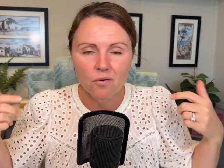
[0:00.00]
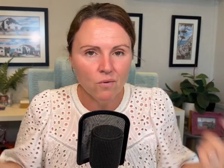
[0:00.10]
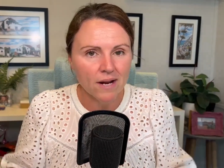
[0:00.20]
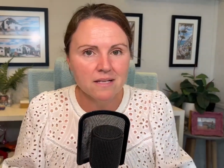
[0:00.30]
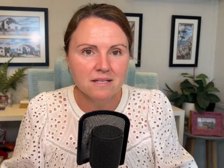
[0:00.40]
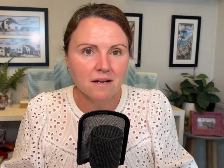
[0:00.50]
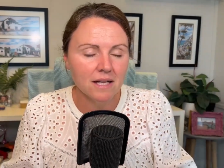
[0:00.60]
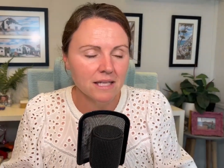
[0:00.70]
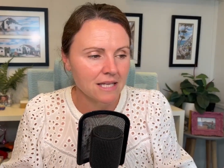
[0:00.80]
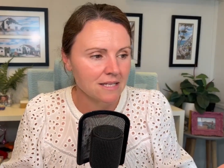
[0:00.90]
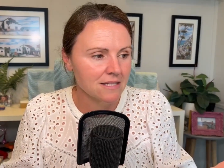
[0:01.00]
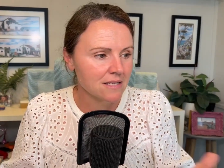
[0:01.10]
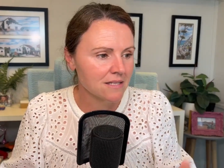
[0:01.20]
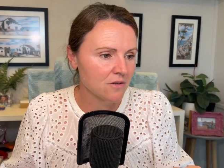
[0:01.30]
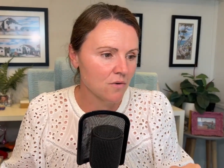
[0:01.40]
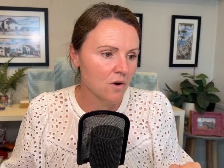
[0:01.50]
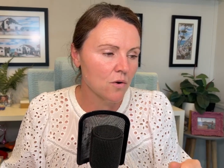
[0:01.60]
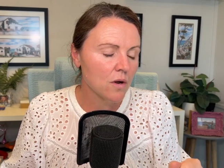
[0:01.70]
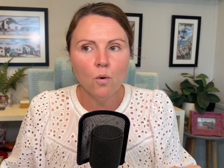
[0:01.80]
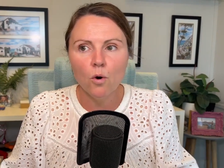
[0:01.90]
reconciling things in Xero,
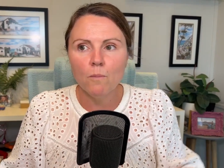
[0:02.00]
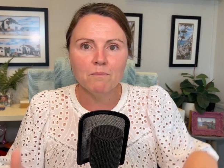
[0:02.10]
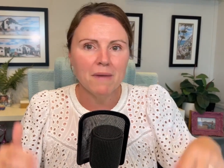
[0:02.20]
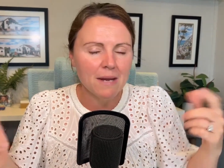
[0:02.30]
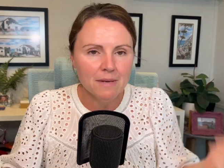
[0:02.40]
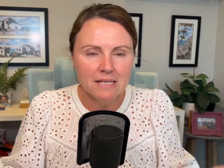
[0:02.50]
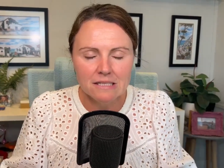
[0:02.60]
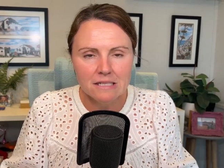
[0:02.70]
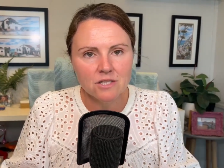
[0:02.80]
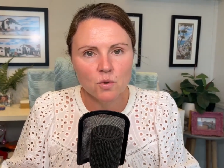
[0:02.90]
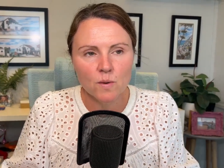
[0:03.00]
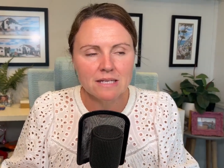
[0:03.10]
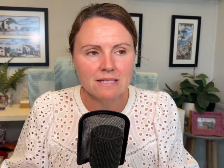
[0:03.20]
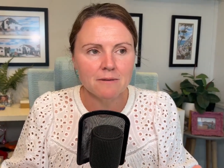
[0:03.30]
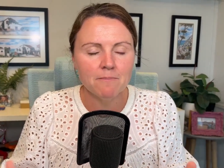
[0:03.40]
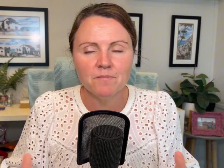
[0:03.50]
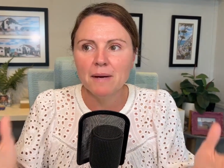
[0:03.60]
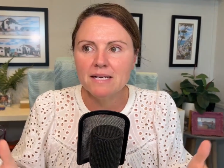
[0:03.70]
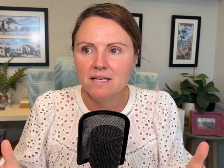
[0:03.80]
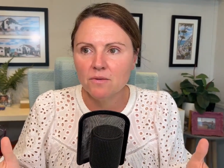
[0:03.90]
or maybe it's just doing some
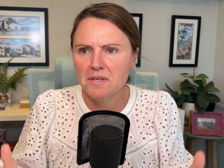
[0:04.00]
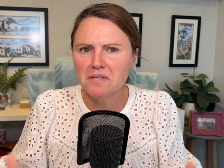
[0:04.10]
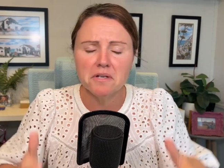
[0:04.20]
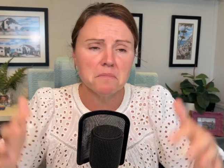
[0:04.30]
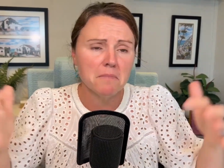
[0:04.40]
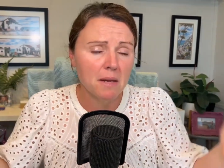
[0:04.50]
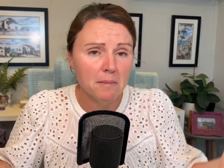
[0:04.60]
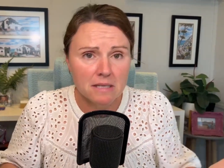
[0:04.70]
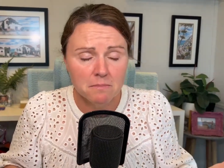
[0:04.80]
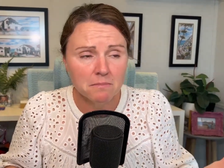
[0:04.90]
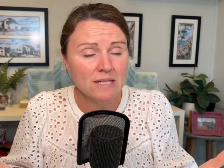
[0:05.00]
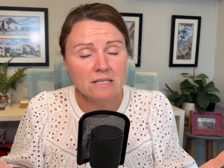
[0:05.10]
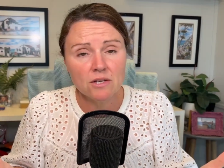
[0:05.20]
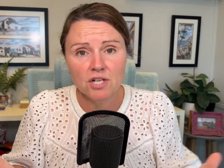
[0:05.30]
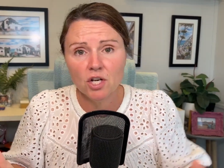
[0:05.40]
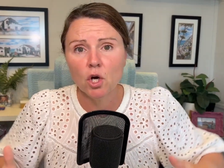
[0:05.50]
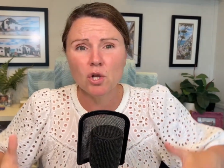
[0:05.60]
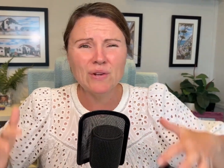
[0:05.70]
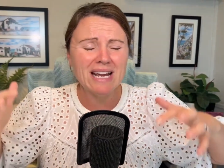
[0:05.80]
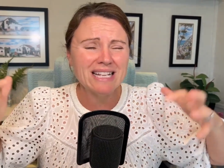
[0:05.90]
basic research. Maybe it's researching a
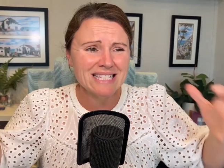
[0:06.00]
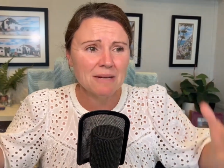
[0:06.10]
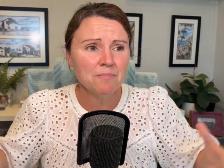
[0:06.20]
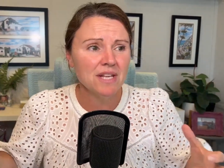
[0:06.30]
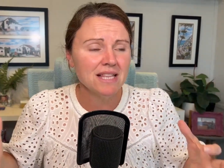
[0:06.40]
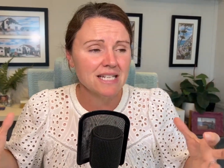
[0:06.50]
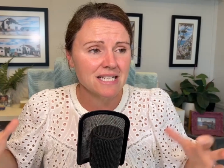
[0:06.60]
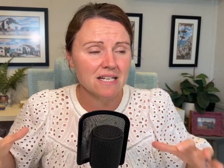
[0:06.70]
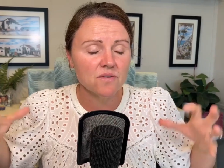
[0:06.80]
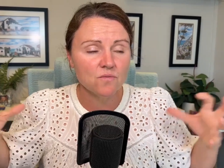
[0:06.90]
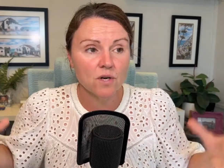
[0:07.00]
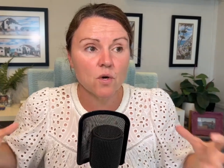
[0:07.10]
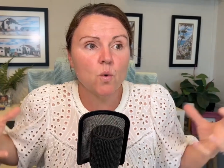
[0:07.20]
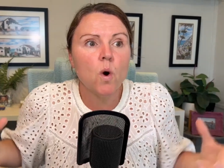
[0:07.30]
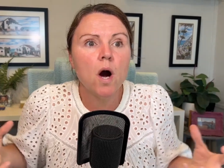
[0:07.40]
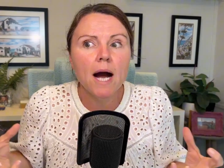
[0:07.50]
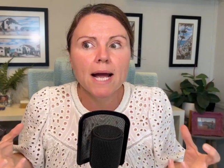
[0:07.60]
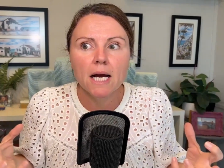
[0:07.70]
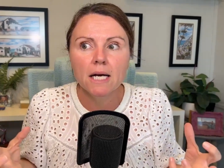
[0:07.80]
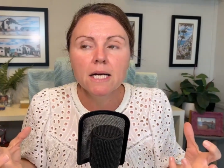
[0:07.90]
holiday, something that doesn't
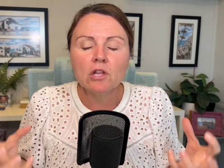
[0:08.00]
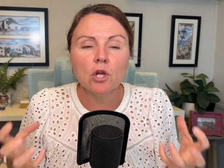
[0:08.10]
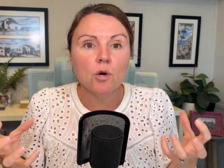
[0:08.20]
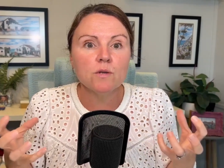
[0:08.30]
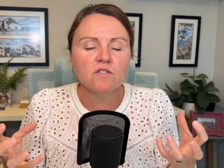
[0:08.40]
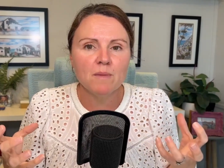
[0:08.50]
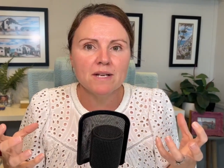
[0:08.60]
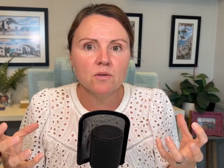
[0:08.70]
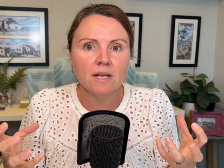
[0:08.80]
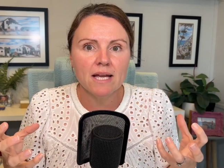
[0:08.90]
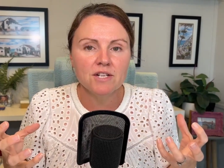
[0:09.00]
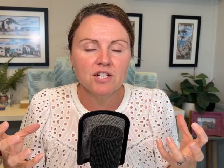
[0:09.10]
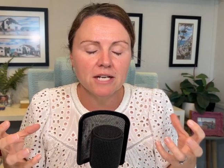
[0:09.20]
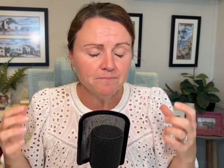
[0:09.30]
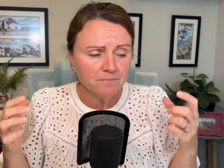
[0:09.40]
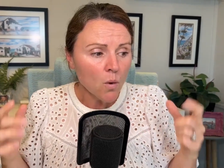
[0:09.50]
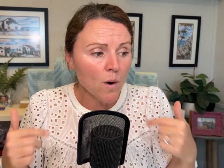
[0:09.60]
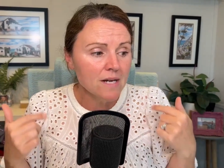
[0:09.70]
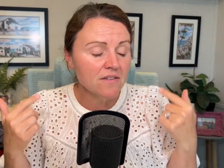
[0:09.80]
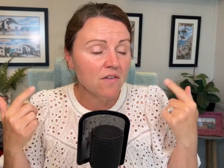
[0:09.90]
require loads of mental energy.
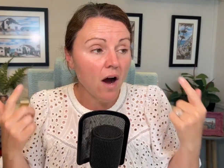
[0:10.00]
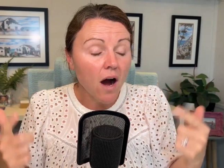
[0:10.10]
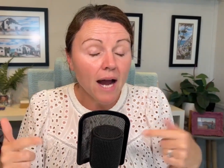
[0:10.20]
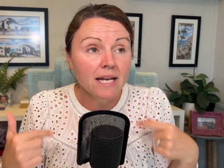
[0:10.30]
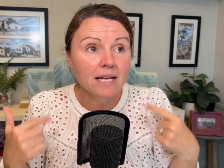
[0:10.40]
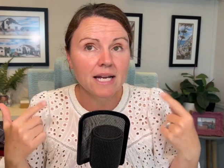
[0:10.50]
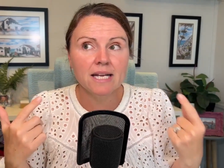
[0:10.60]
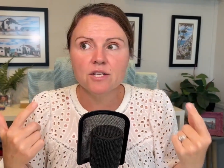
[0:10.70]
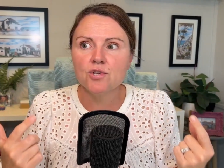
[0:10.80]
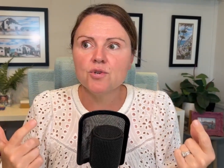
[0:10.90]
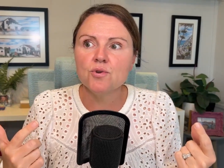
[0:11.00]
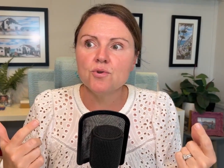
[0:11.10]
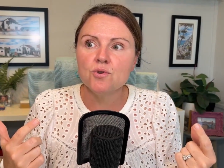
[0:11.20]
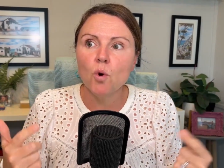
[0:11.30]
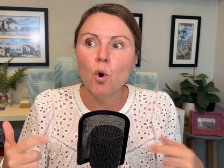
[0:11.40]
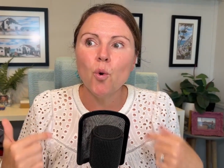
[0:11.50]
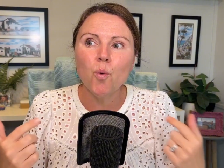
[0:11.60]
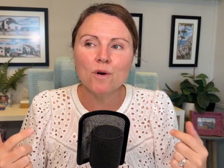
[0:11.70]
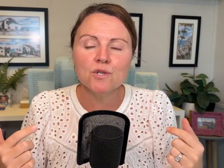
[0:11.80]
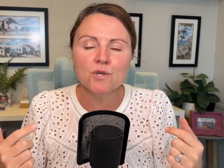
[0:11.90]
Whereas if I need to or
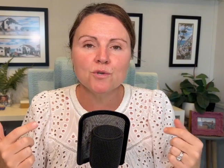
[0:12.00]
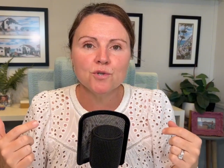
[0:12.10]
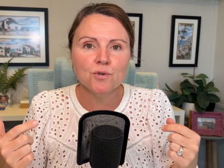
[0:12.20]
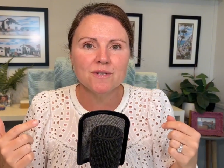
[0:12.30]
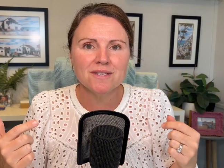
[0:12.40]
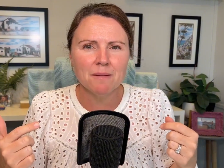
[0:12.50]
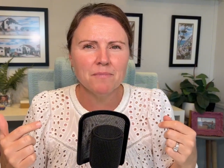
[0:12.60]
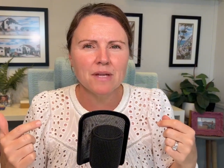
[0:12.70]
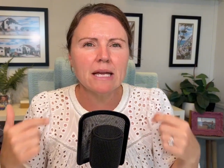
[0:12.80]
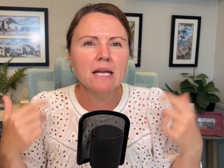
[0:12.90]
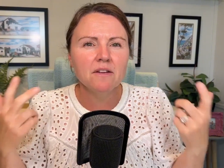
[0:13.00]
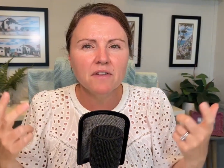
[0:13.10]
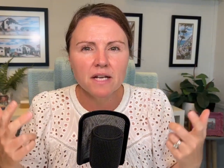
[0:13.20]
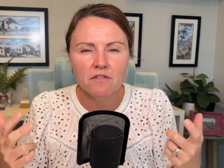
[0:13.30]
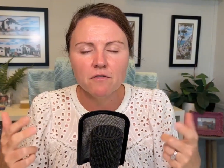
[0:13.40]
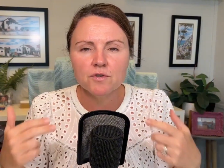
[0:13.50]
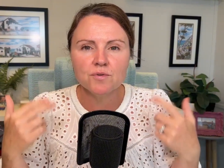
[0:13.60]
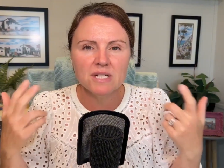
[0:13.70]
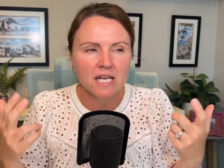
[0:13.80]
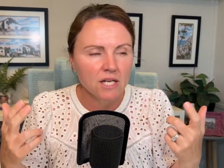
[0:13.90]
want to do something innovative or
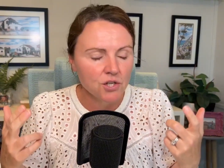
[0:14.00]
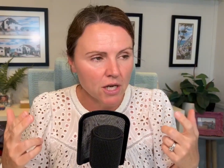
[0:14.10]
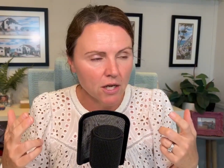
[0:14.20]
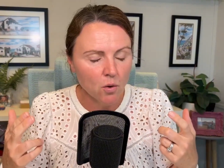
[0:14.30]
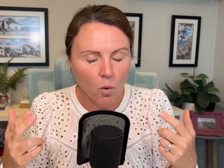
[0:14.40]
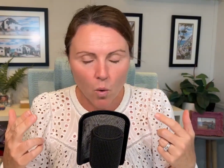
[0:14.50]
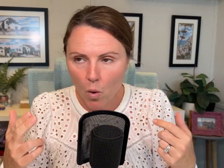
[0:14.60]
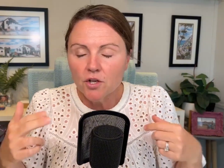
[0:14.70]
strategic or,